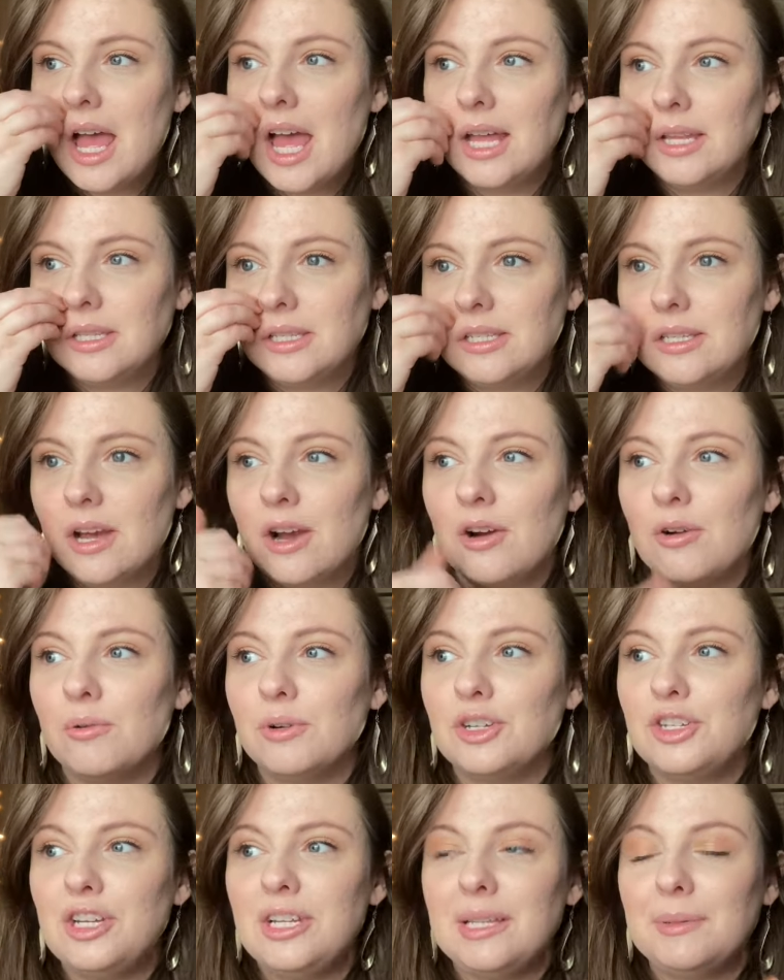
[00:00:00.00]
And so
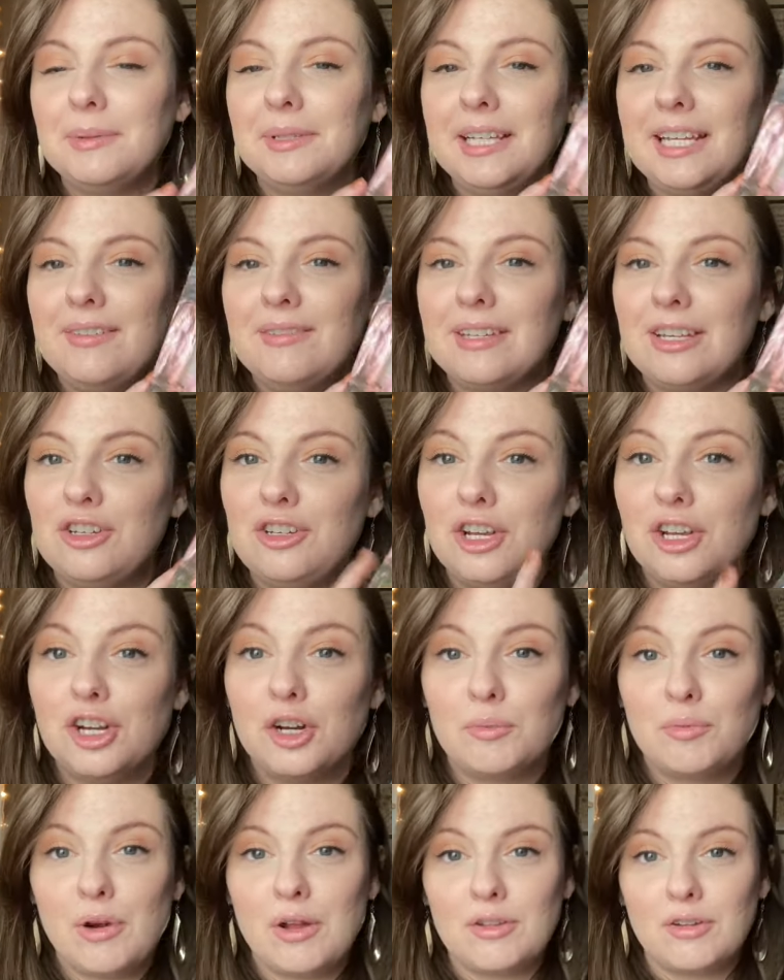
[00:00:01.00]
she believes that she and
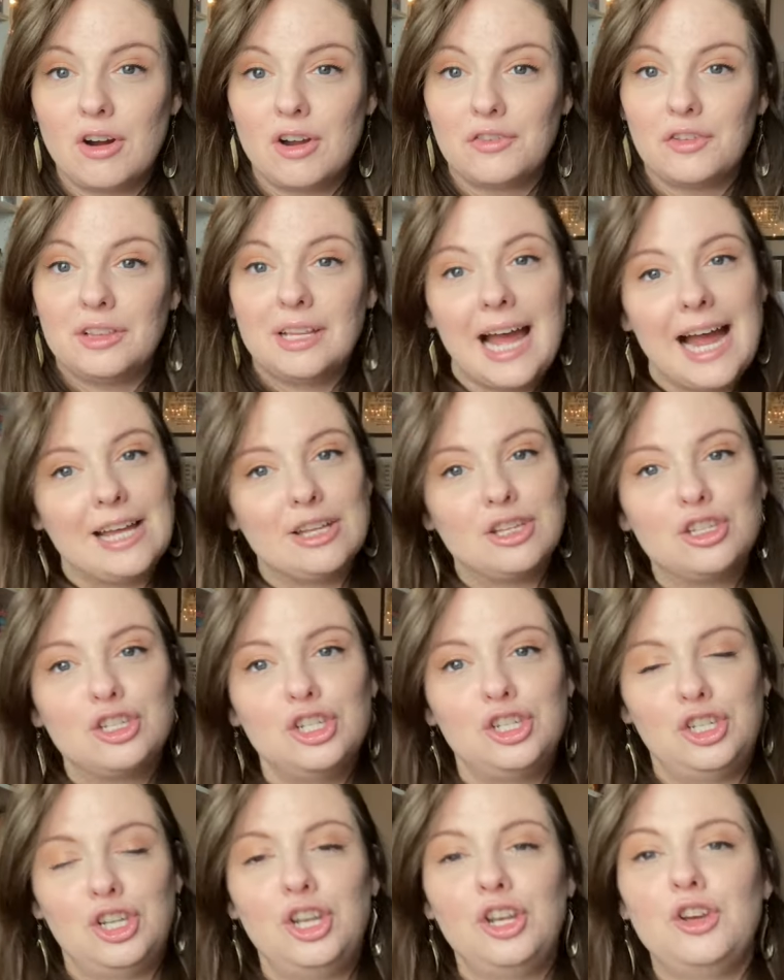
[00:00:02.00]
her brother are the
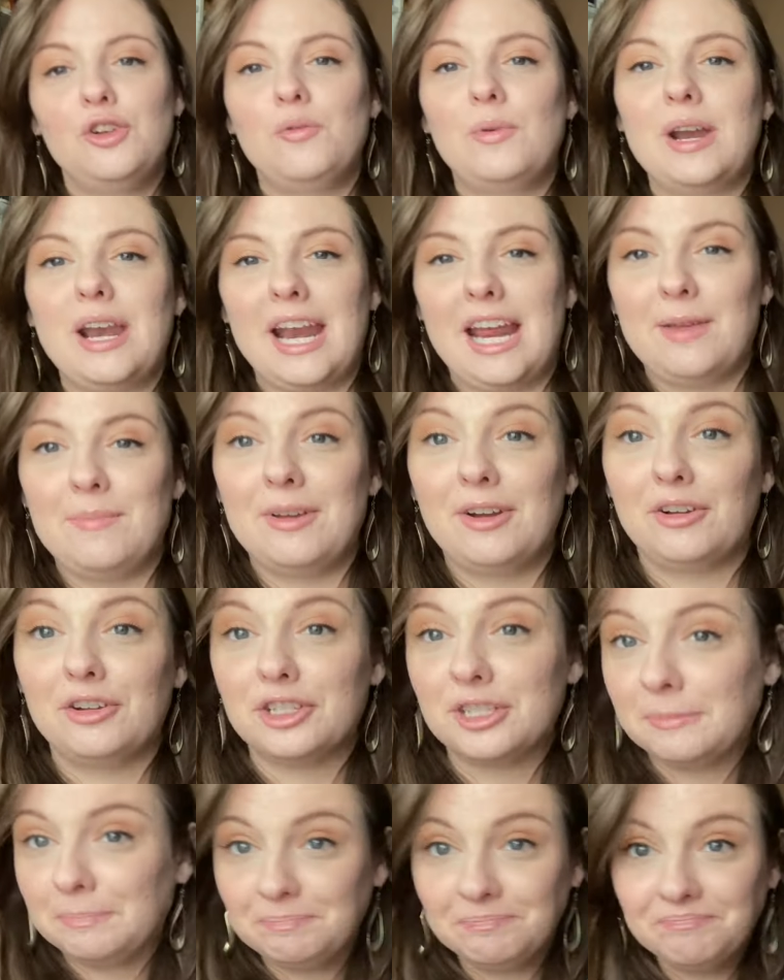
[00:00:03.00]
last two
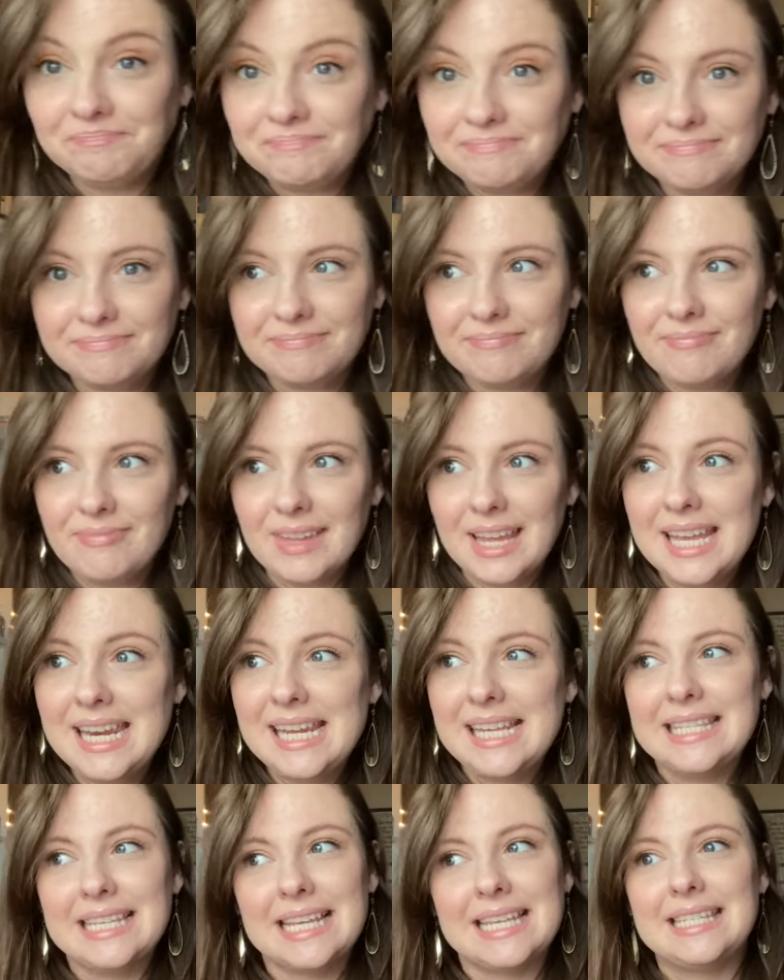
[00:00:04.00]
nightmares in
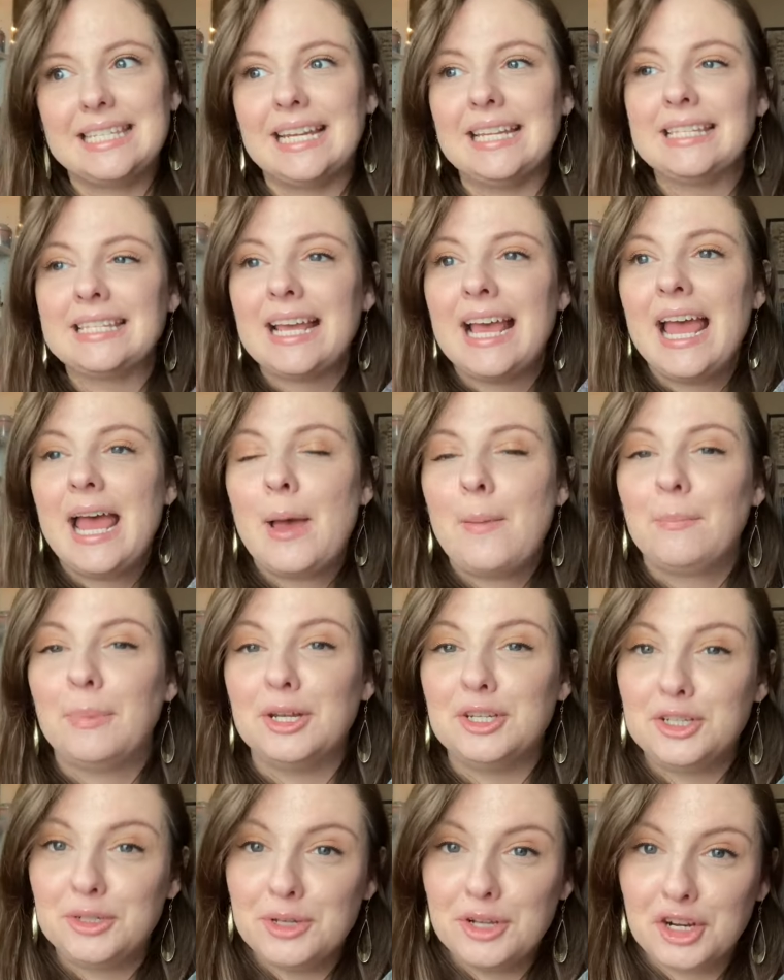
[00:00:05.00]
existence,
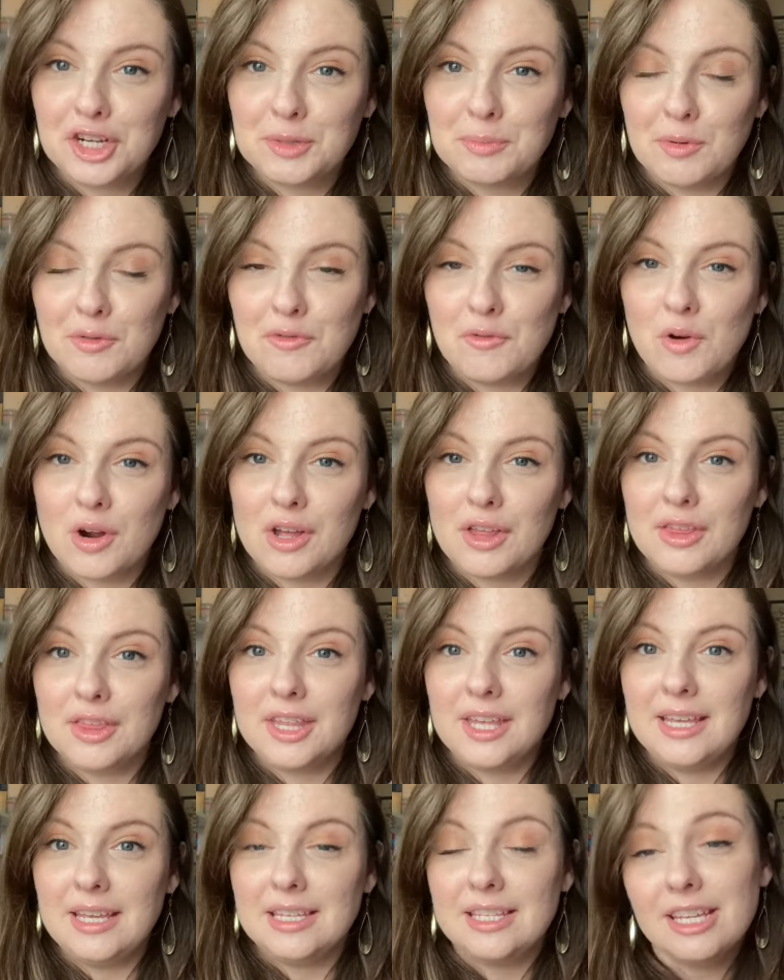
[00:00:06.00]
but two years before
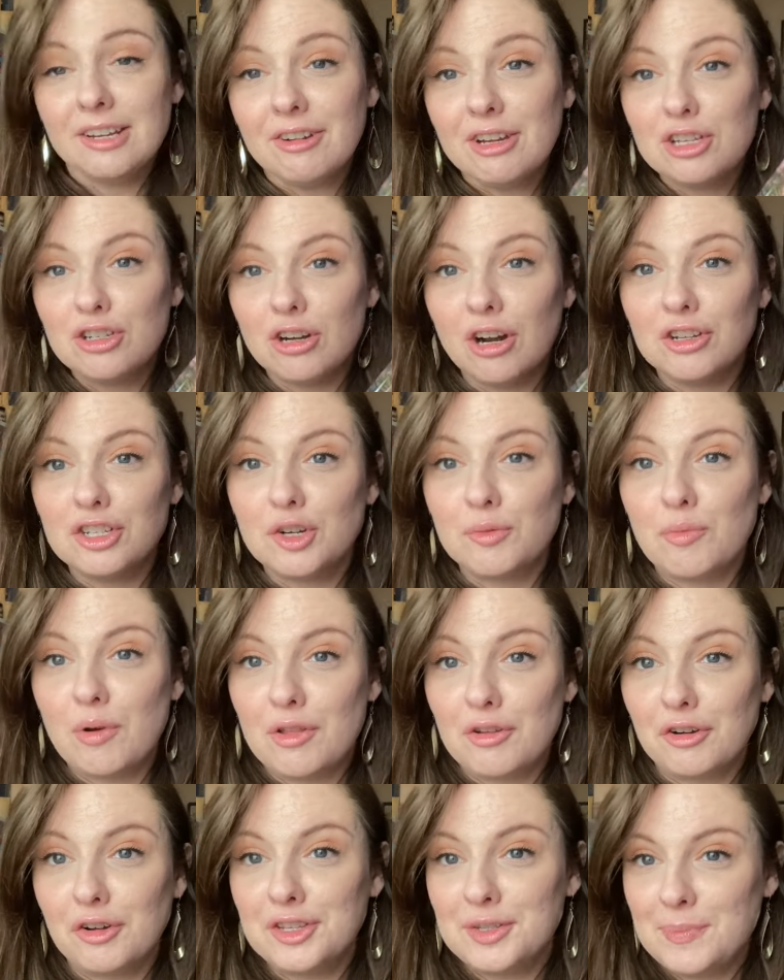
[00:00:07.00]
the series starts, her
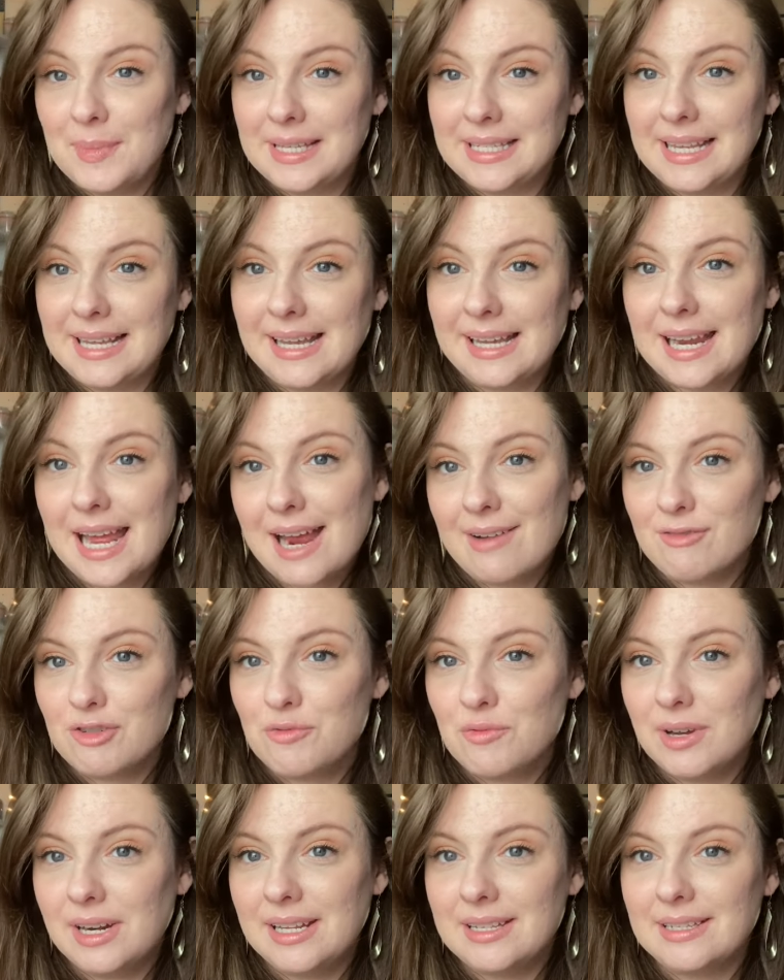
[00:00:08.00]
brother goes missing and
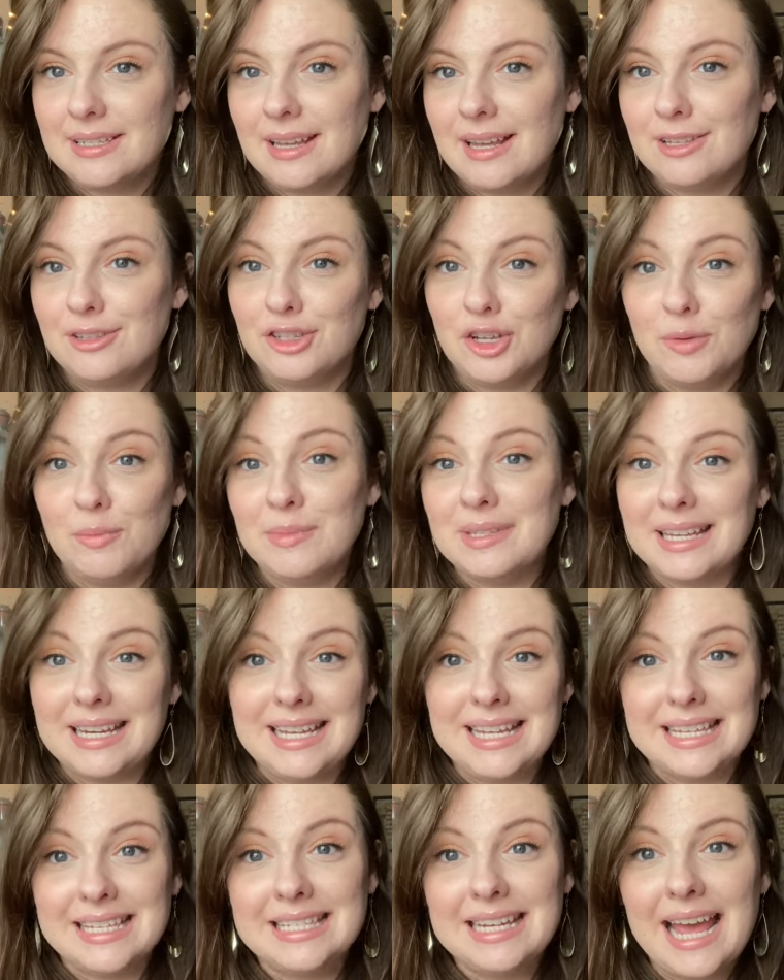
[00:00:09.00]
everyone is, assumes that
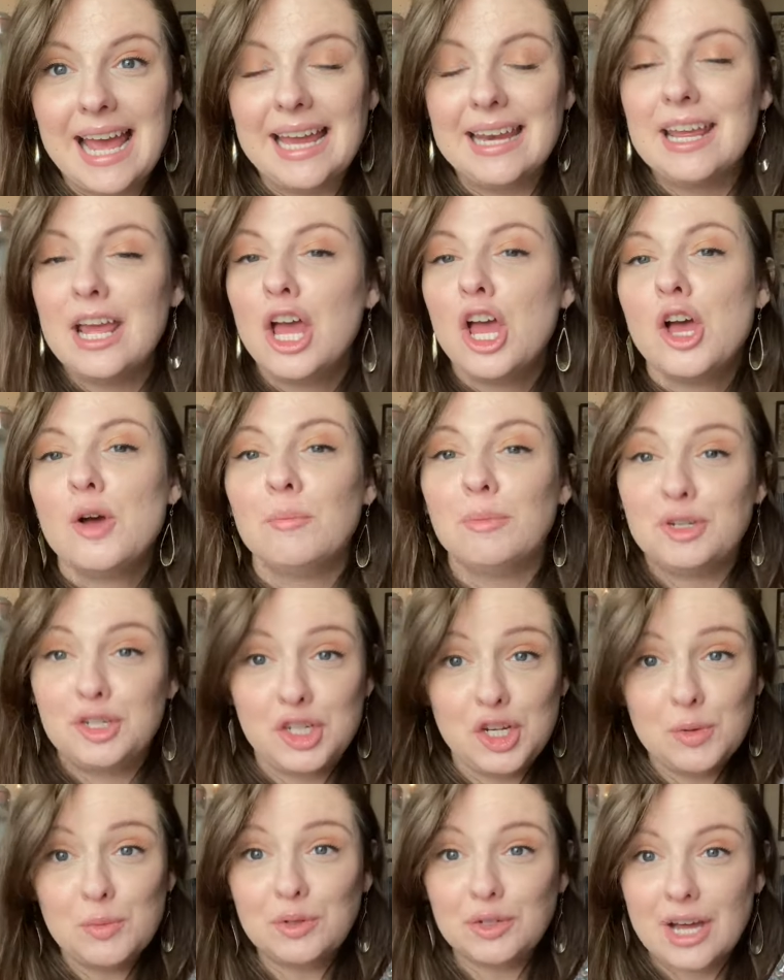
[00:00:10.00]
he is dead, but
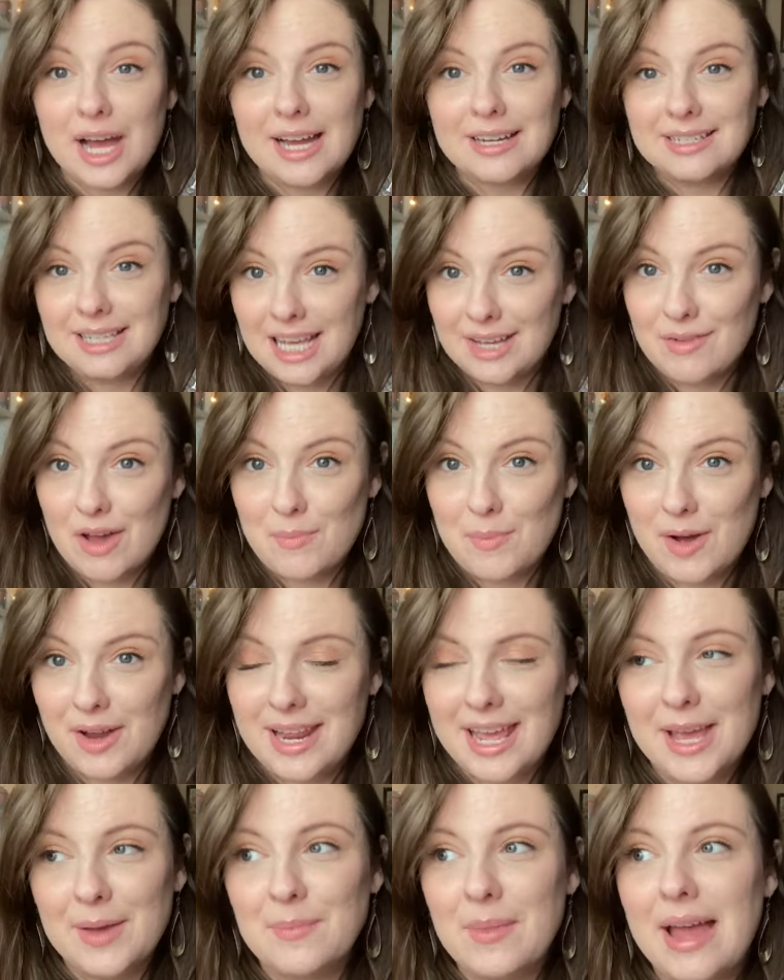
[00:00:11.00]
she will not give up on
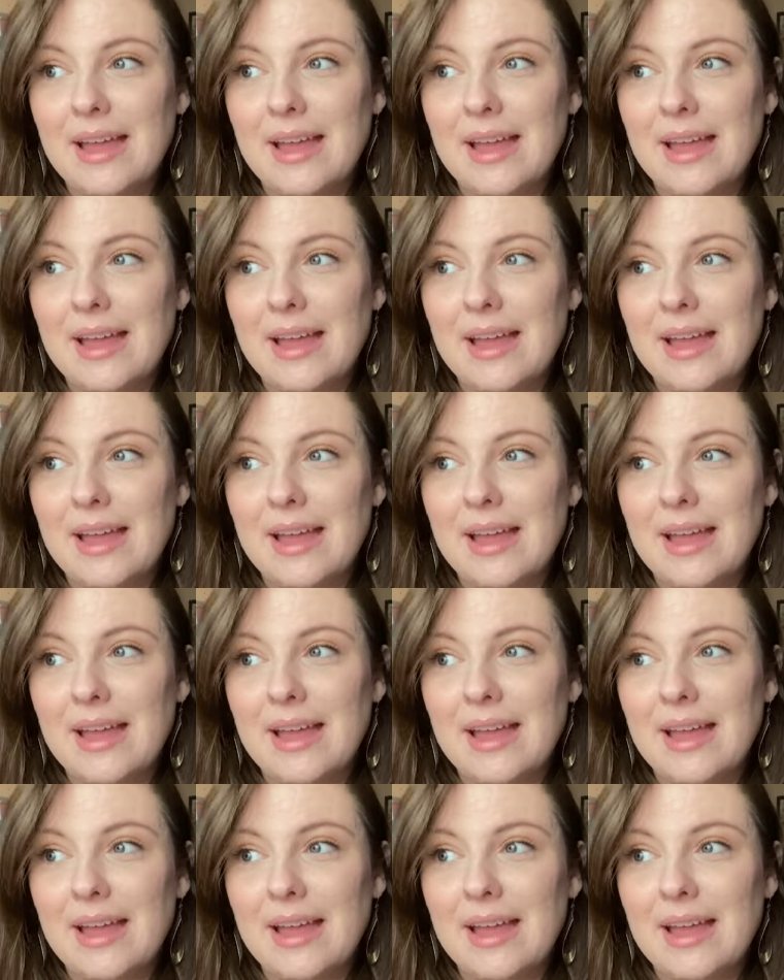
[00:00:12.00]
him.